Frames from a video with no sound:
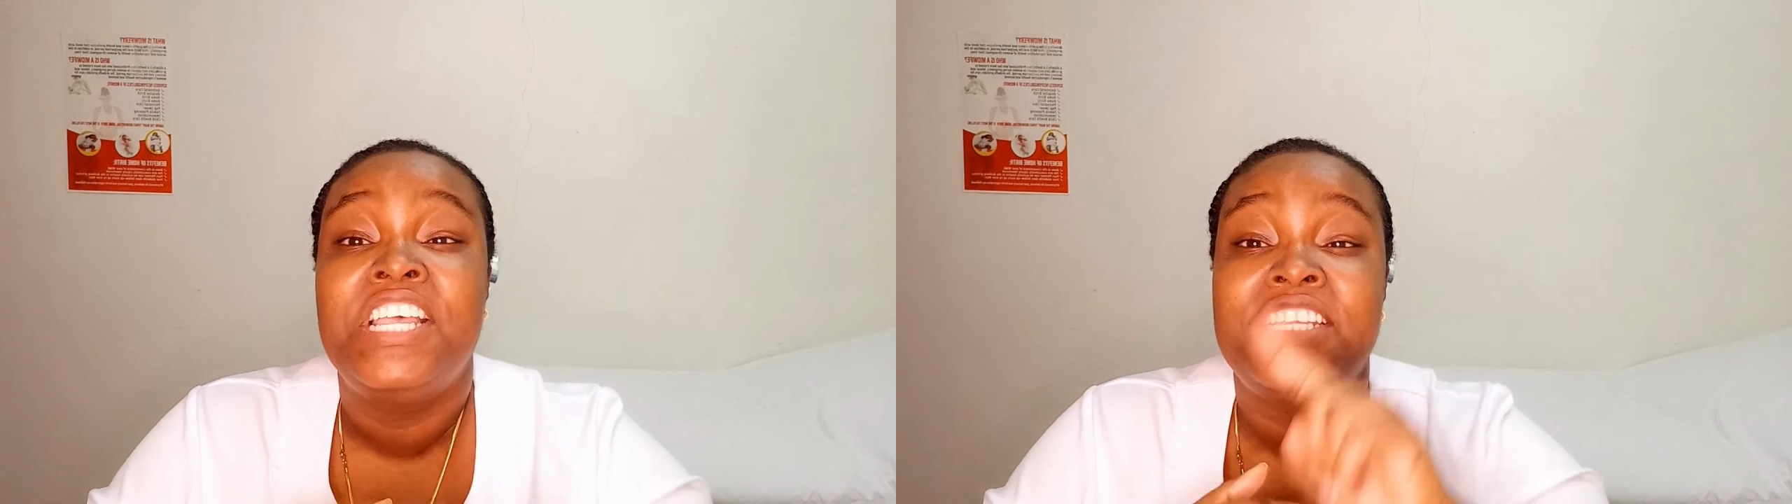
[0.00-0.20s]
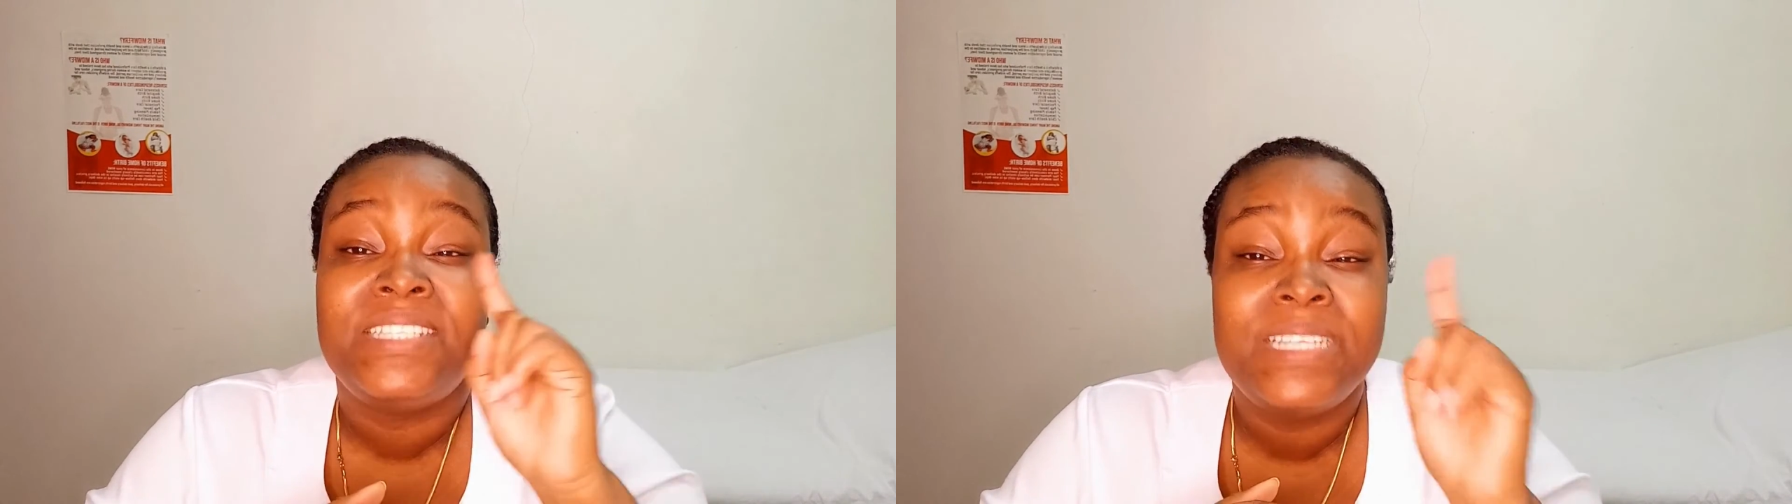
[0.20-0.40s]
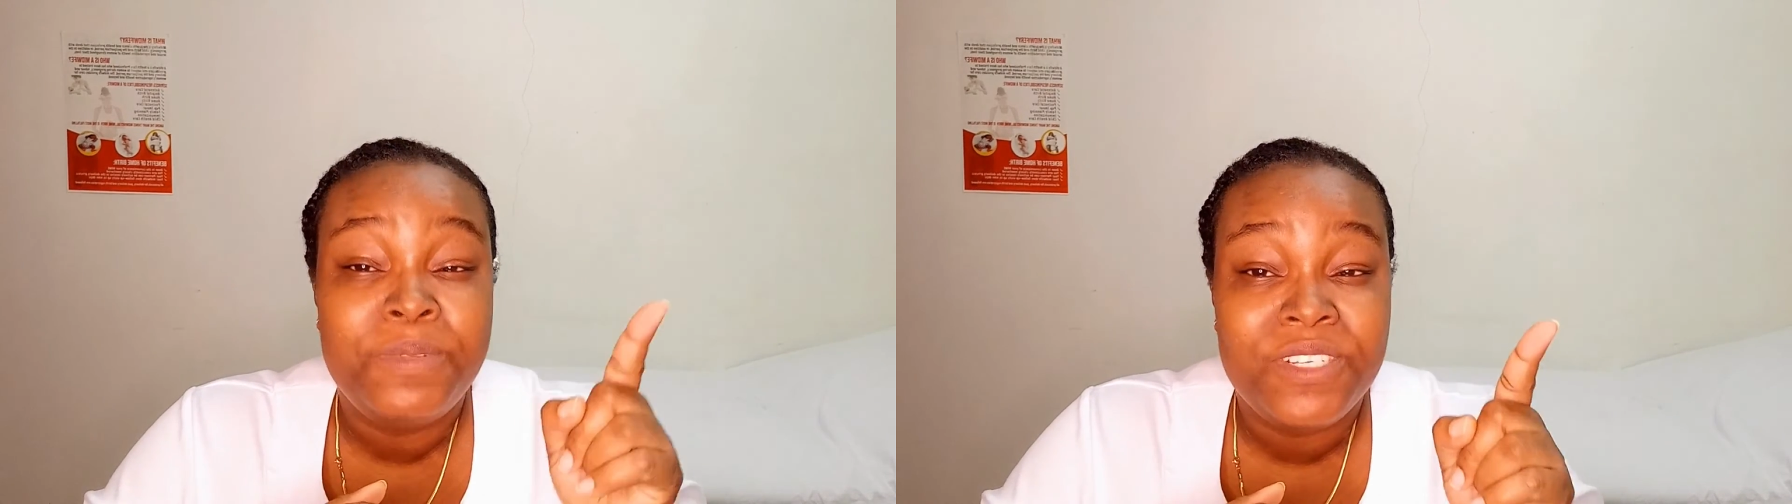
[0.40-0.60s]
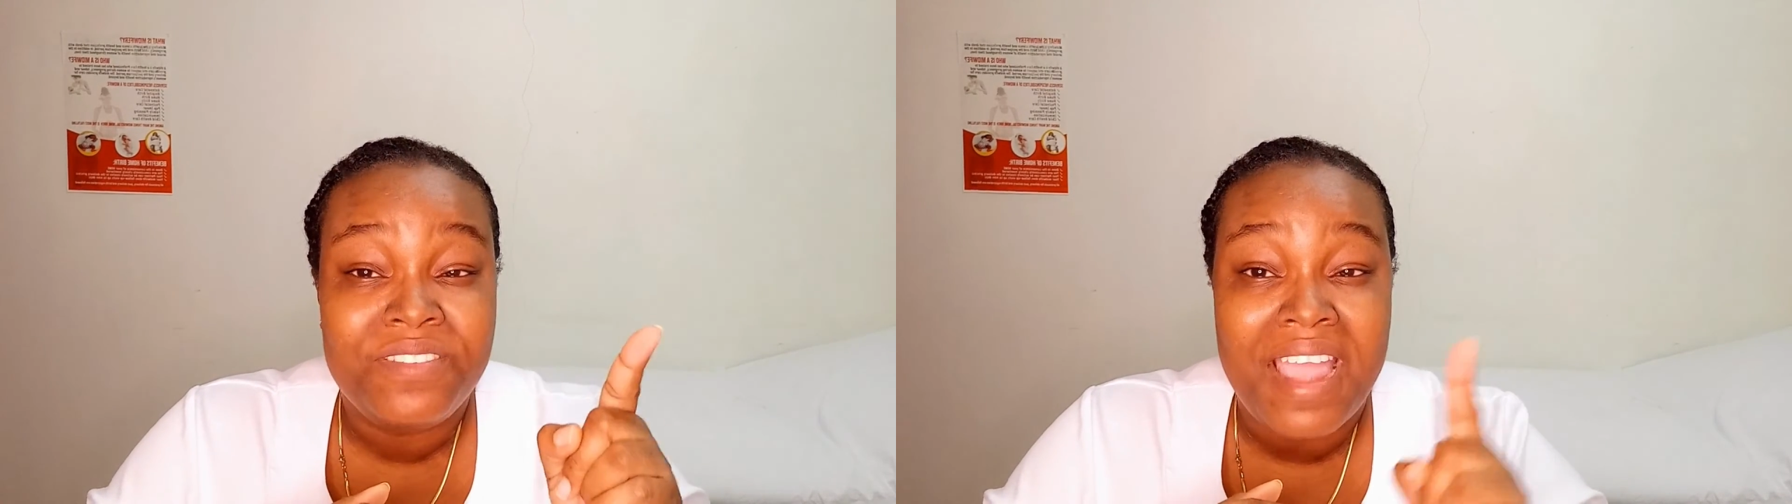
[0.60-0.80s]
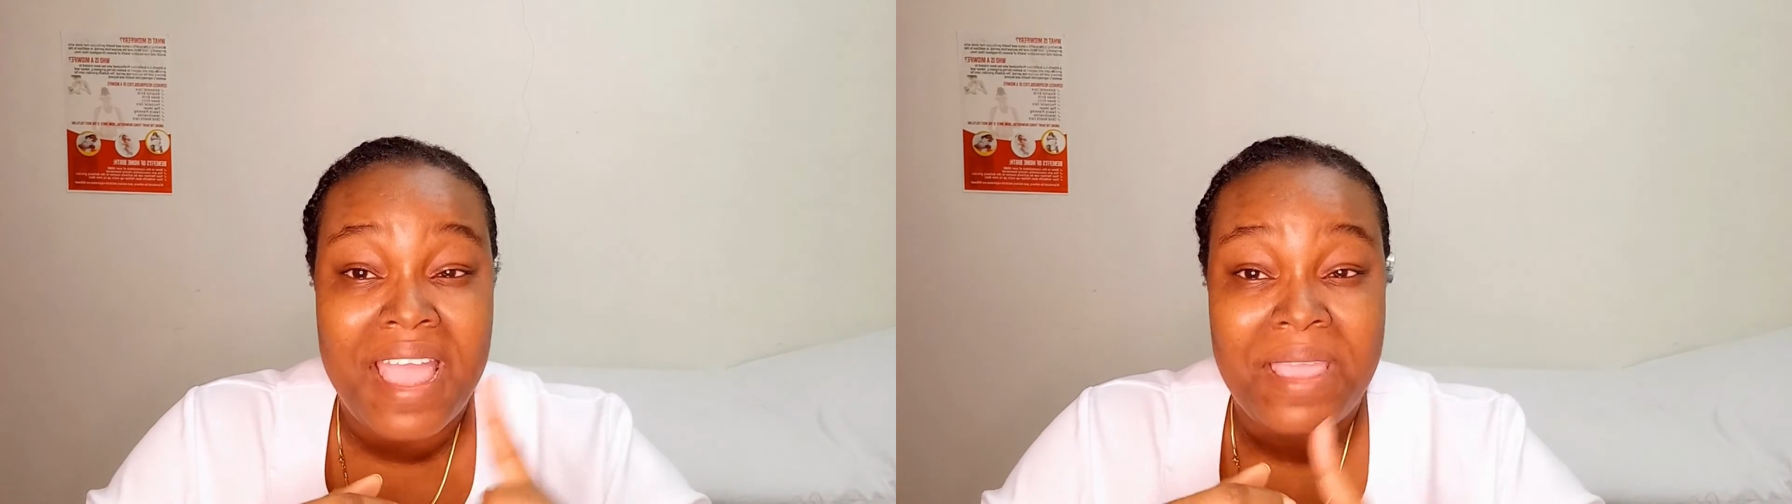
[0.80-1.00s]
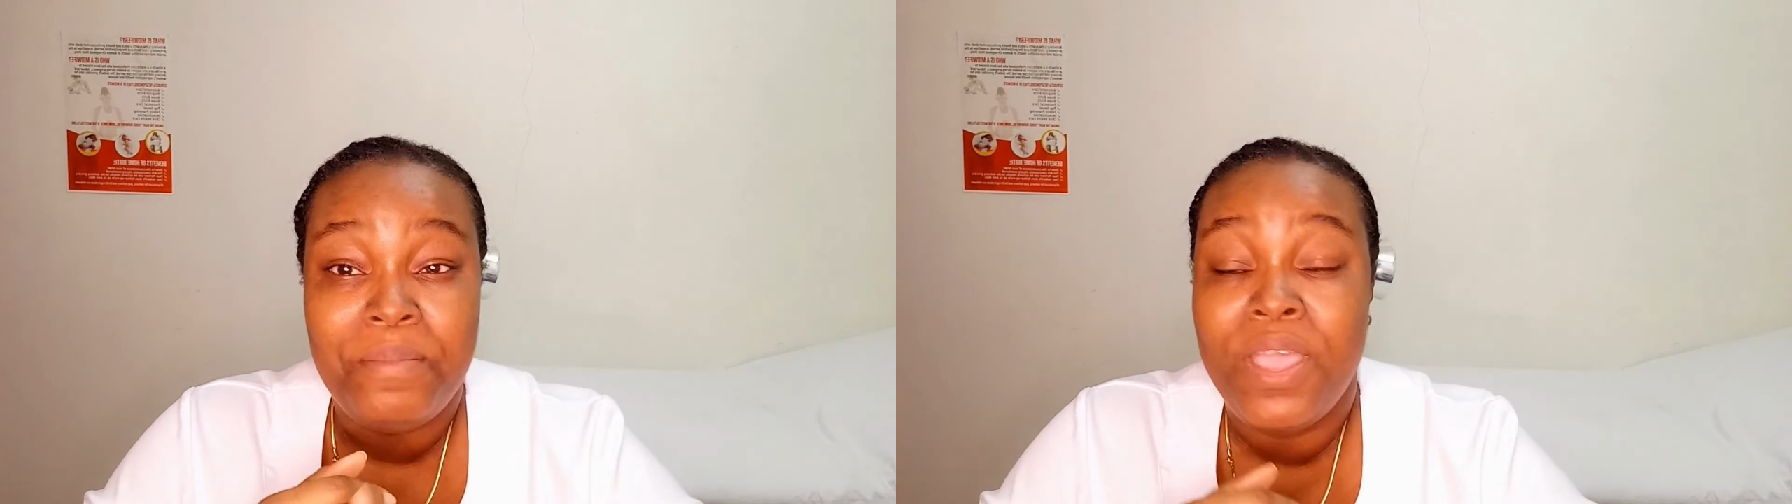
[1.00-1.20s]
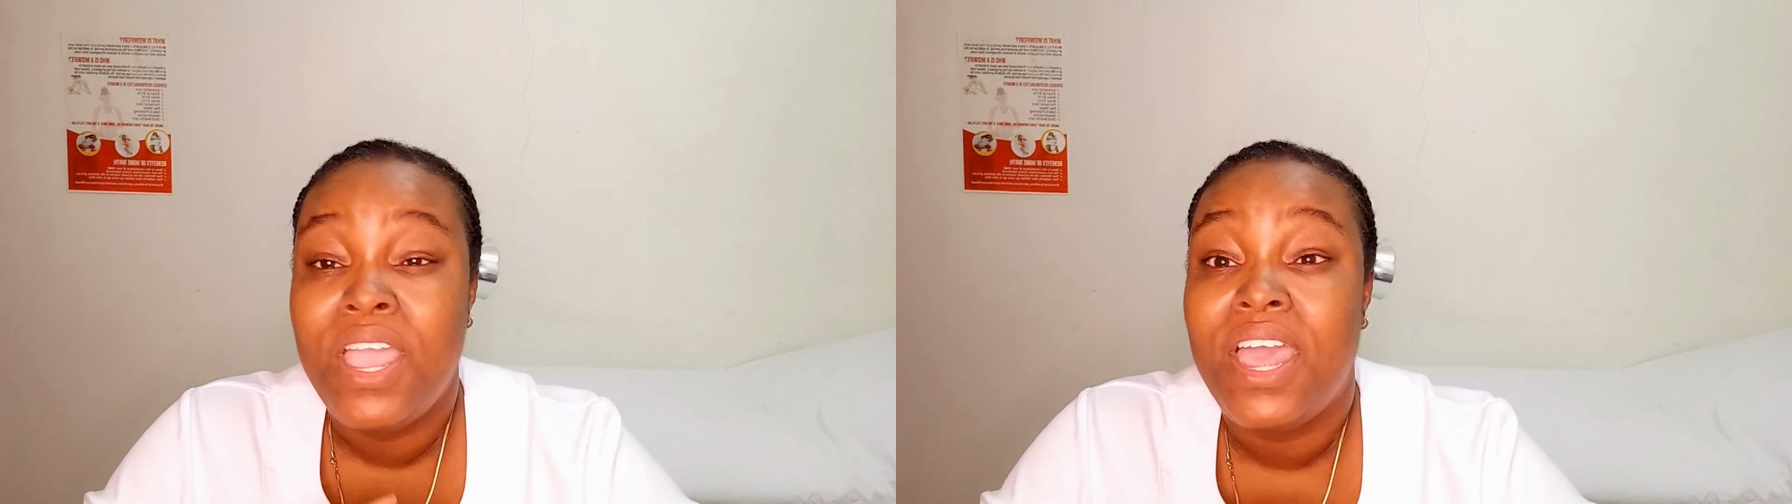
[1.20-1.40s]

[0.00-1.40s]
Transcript: subscribe,